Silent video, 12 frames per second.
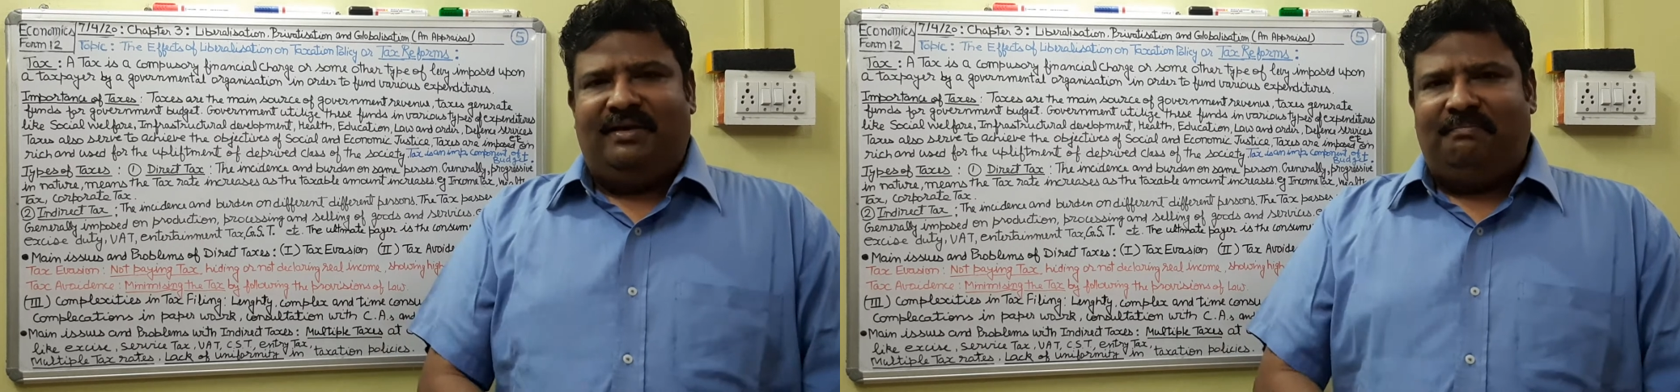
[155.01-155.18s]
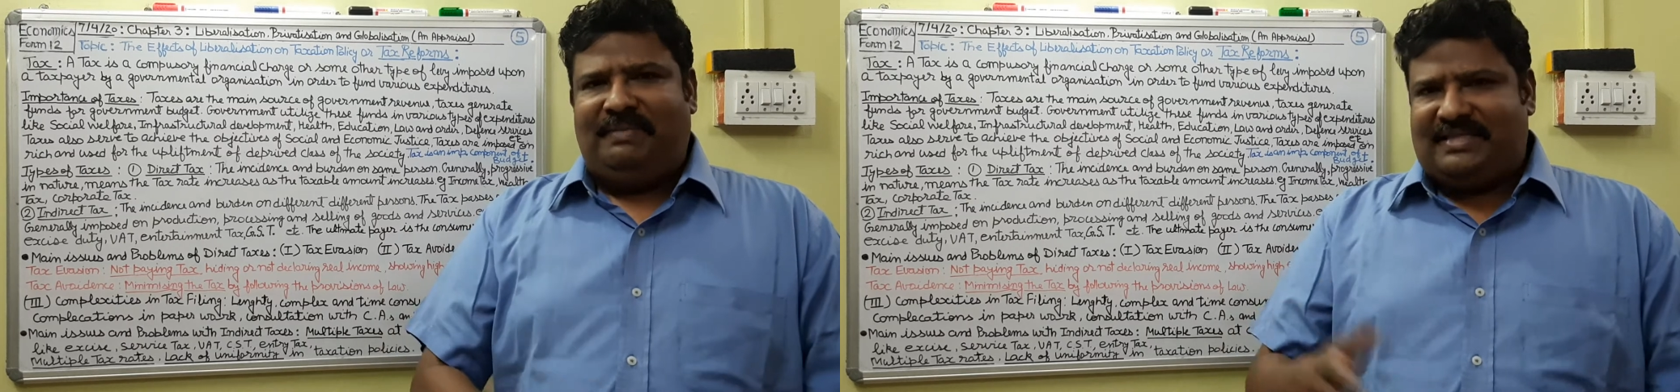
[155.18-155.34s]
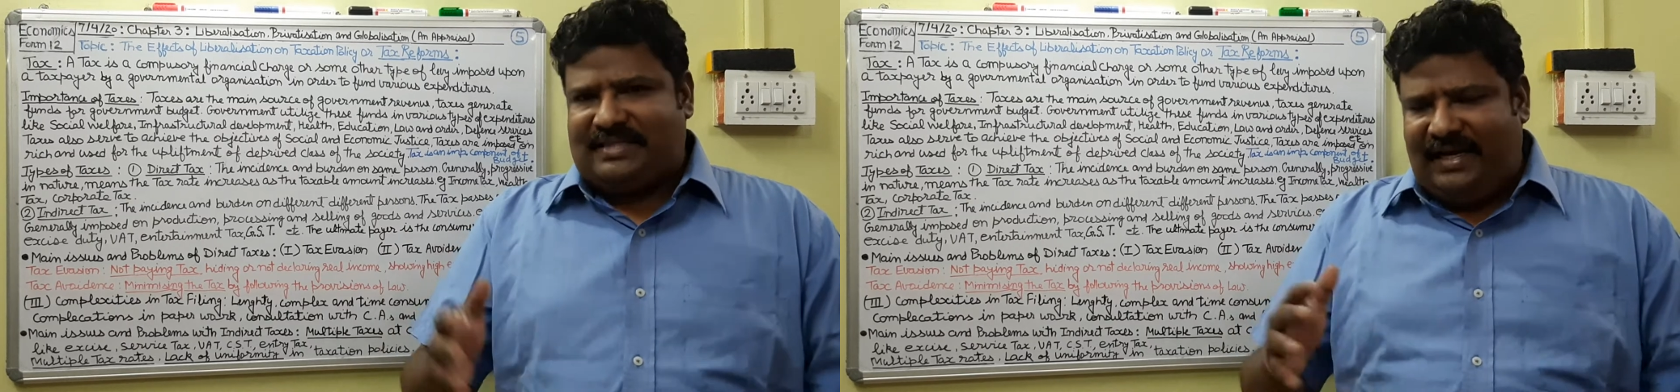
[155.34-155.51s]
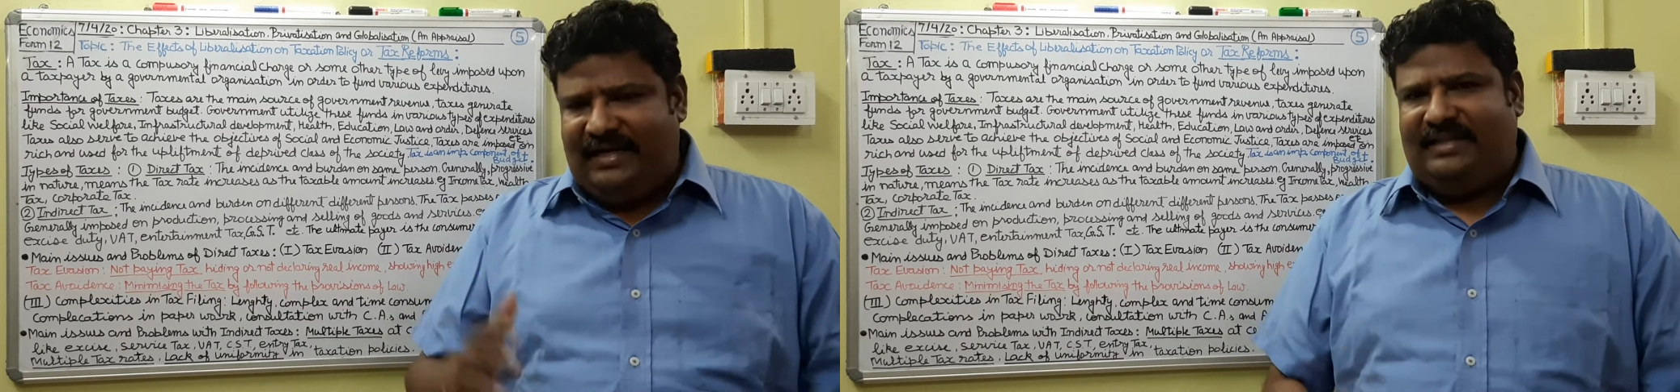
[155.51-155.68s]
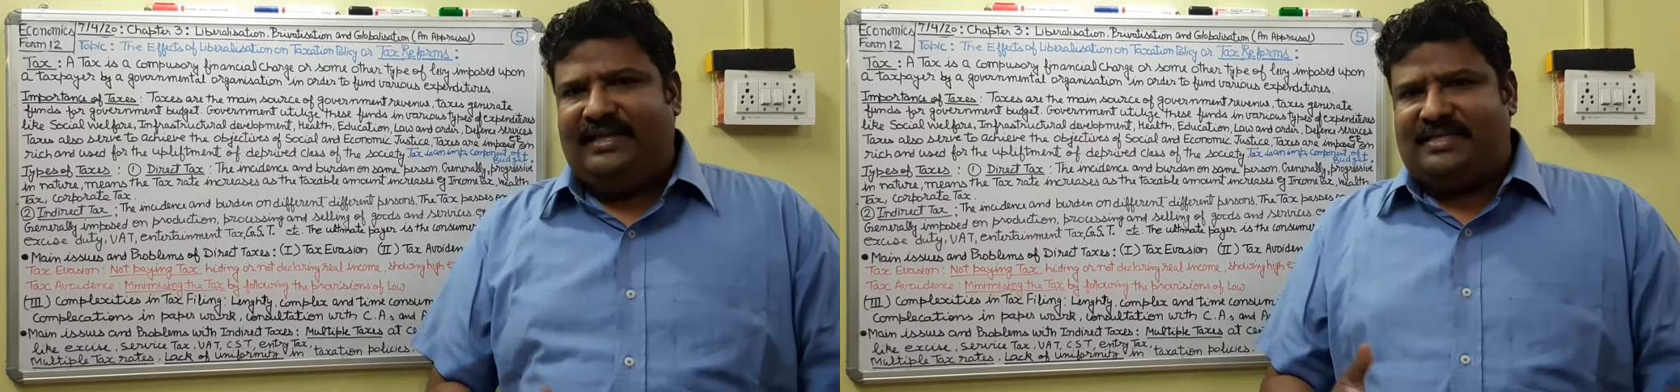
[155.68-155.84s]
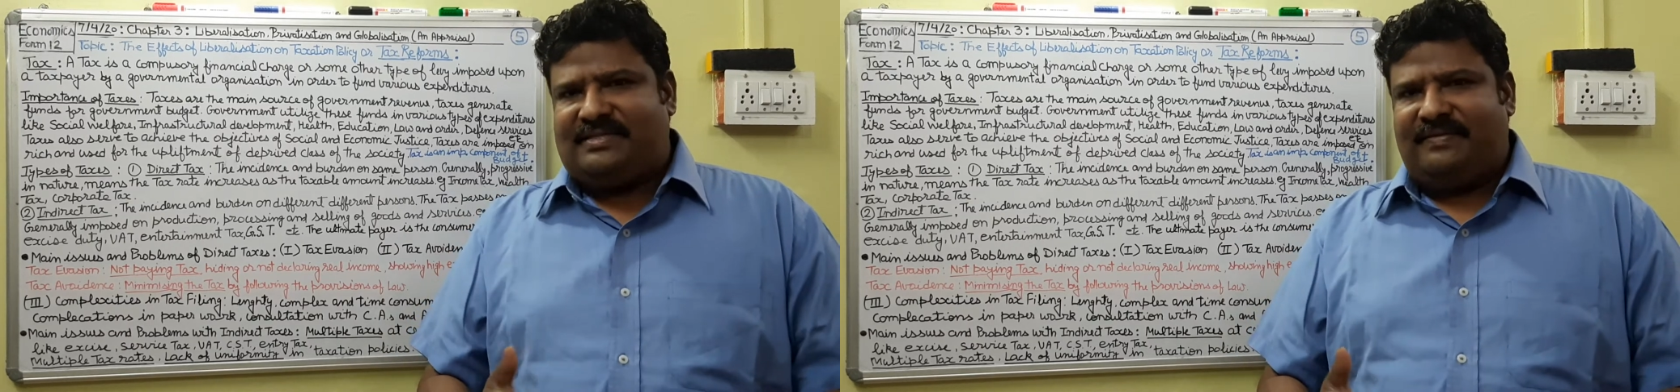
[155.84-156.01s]
Beside
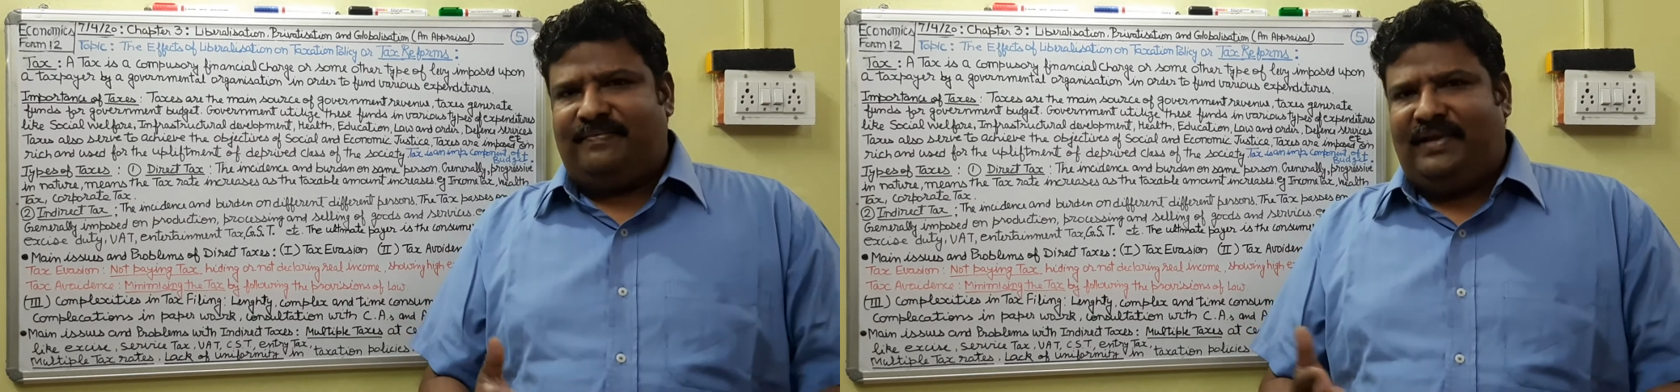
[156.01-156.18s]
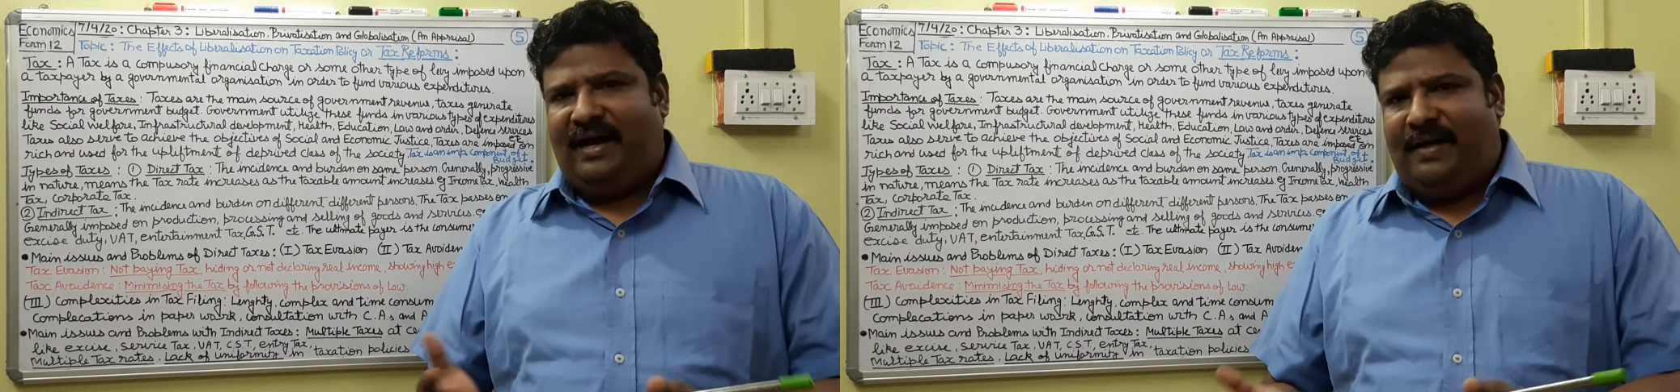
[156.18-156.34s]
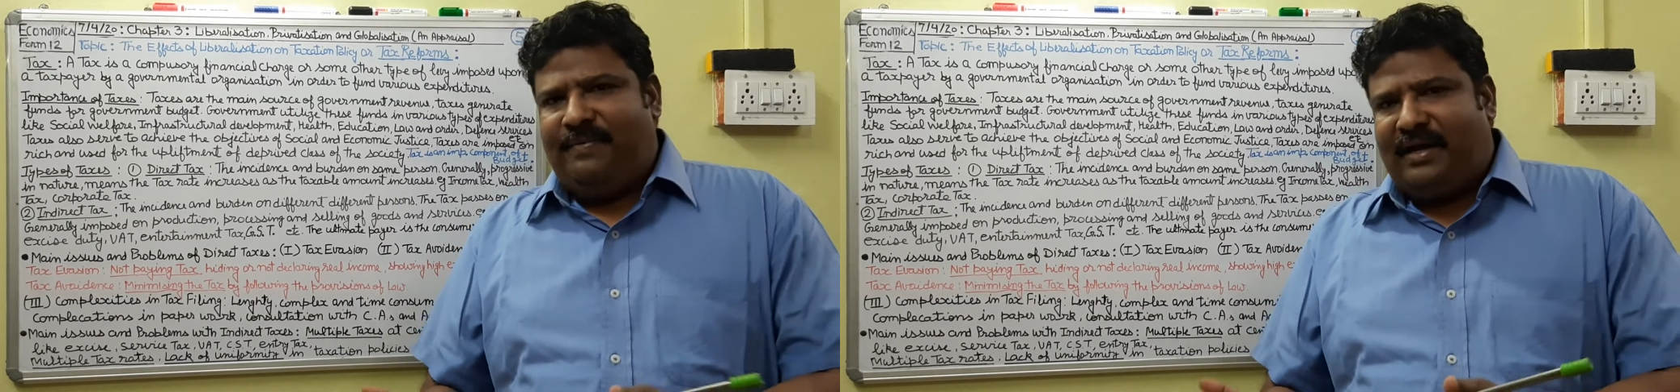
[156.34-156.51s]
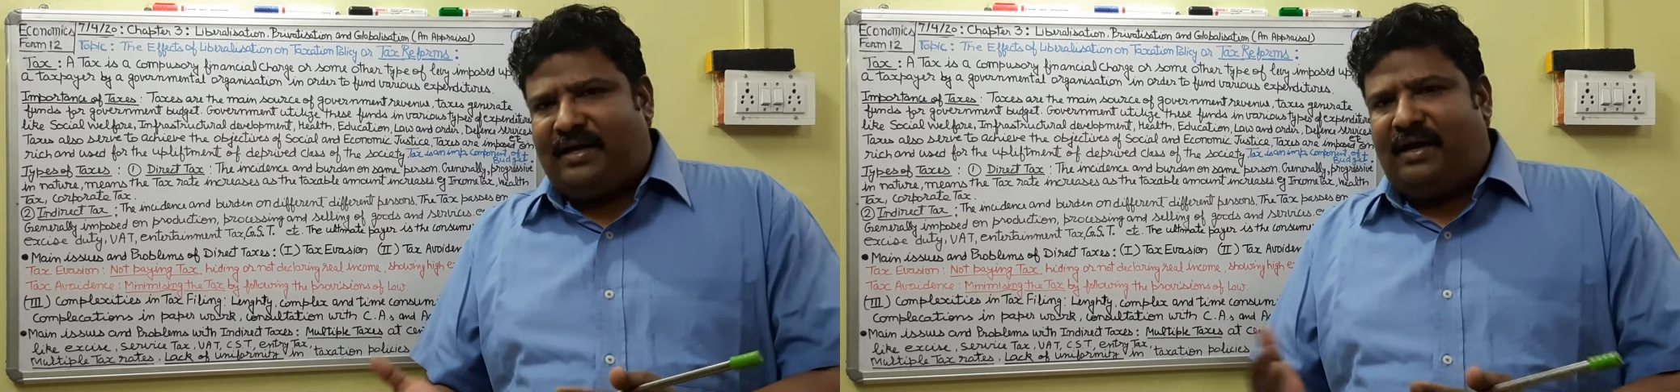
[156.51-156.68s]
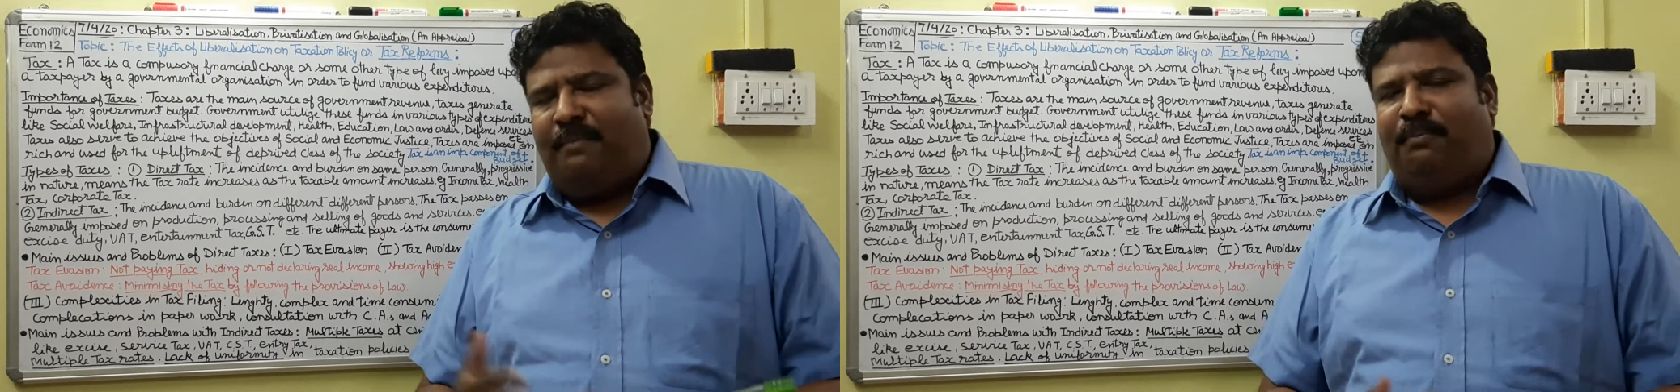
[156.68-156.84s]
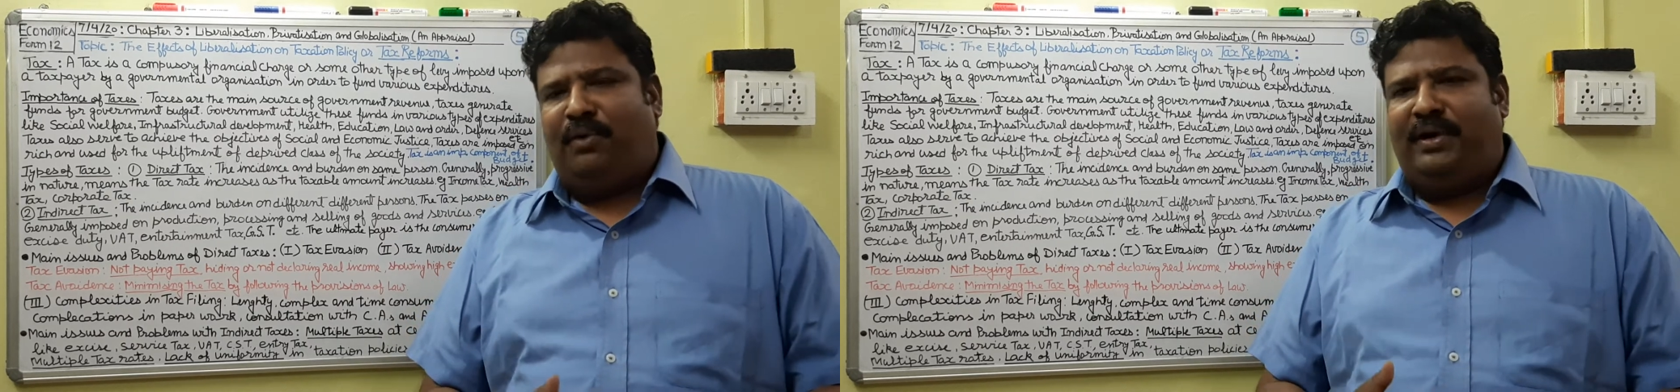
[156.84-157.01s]
this, the other
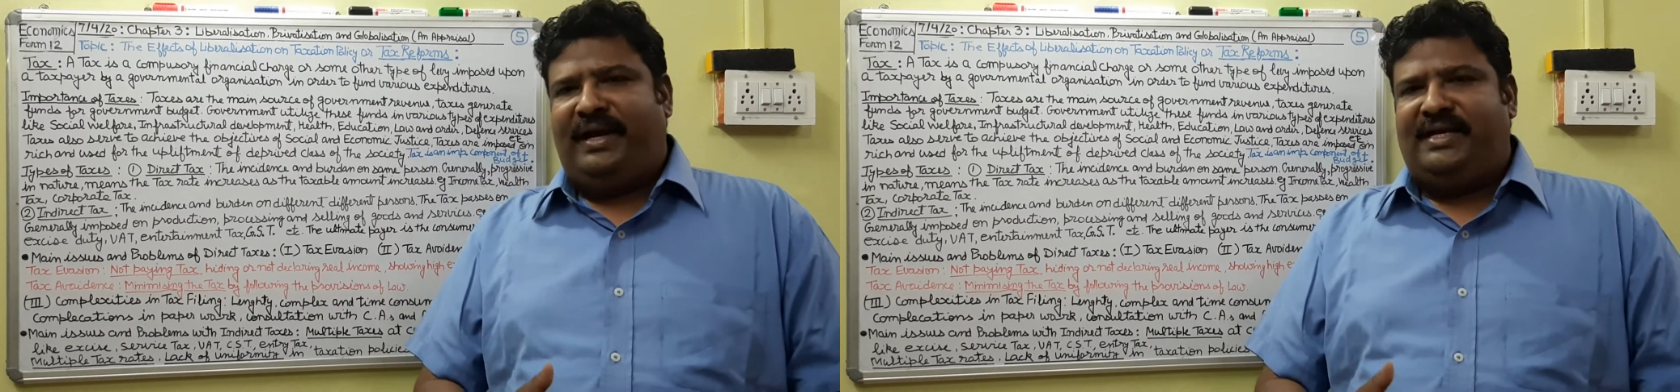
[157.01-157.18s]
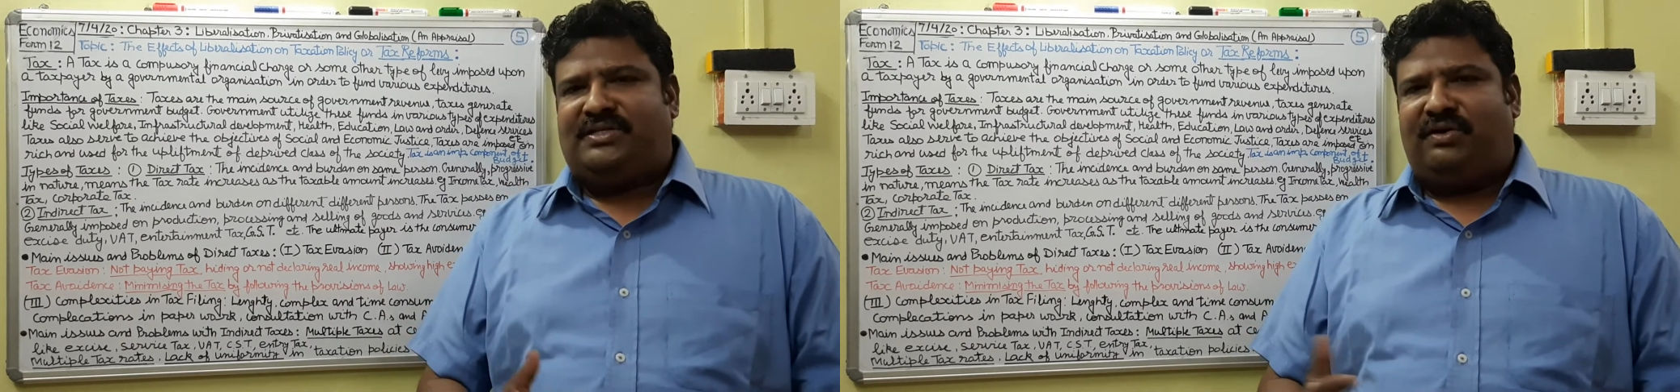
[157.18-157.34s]
components